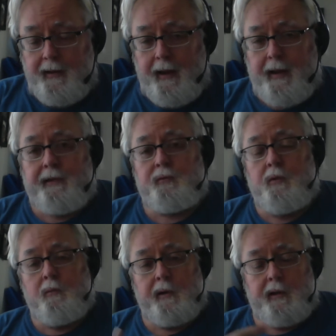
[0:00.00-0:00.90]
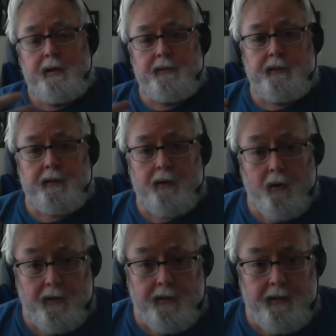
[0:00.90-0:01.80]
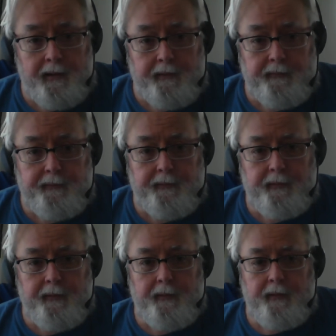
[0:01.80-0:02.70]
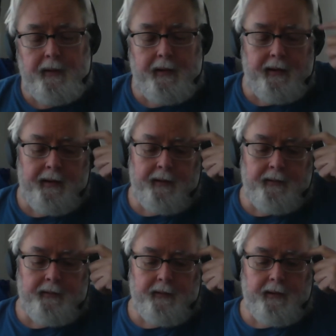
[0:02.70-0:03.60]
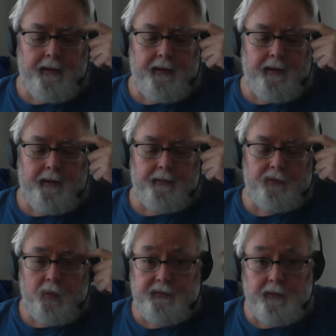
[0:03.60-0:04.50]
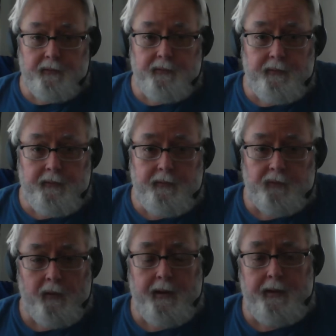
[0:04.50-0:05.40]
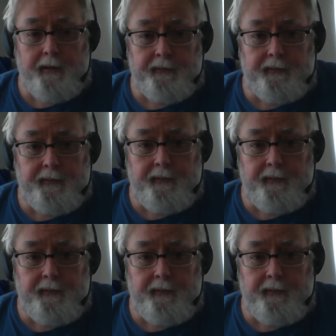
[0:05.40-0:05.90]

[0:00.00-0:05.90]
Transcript: And that's when we get into hurricanes and twisters, tornadoes.